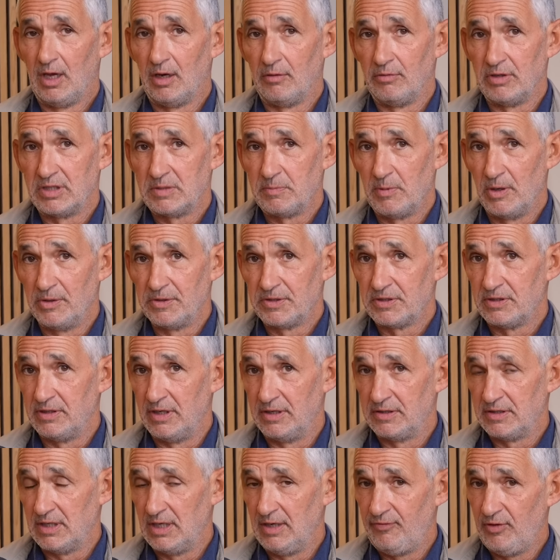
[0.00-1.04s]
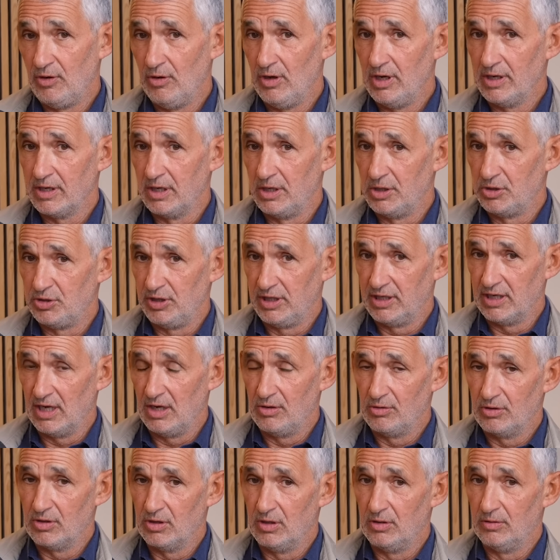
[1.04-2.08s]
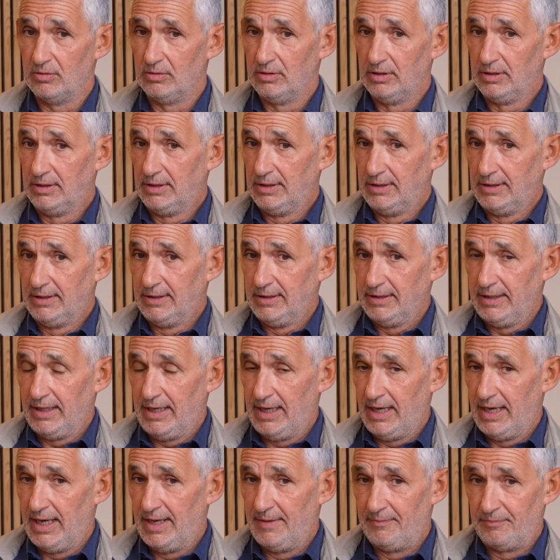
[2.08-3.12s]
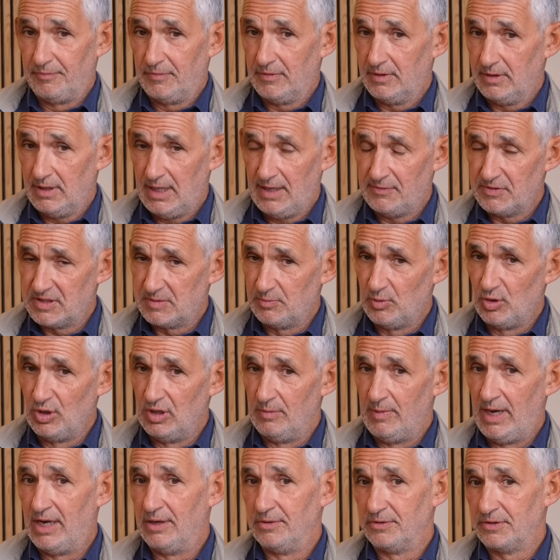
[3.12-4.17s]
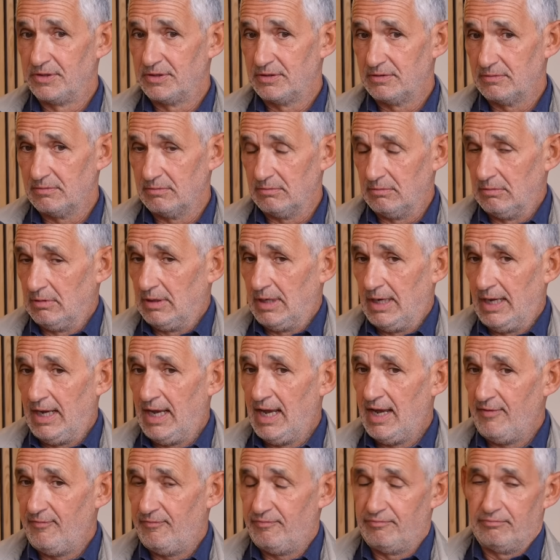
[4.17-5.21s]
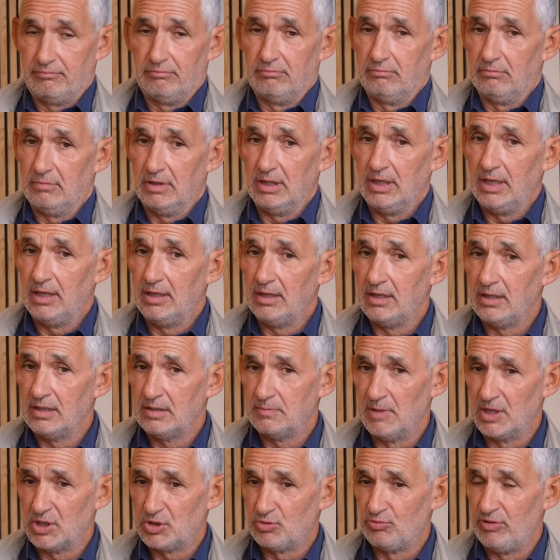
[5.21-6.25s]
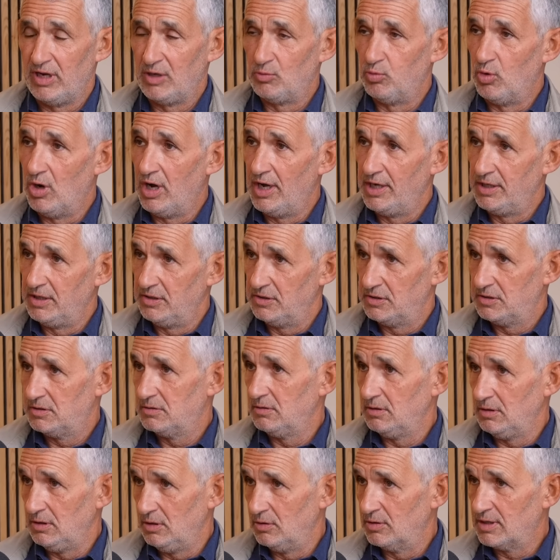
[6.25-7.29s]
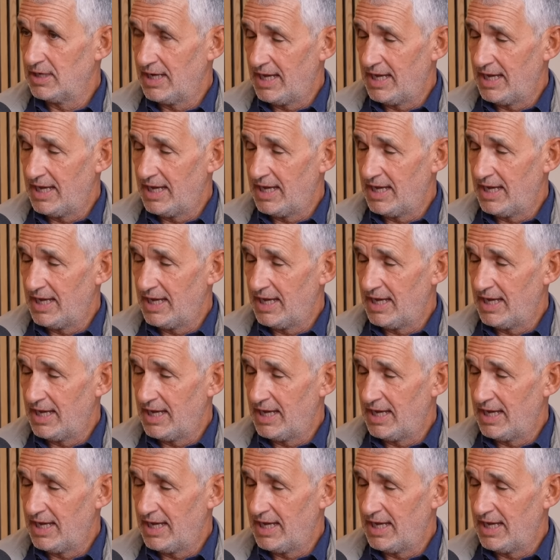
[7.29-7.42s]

response to this. And if you are going to drink alcohol, um, have small amounts, have as much red wine as you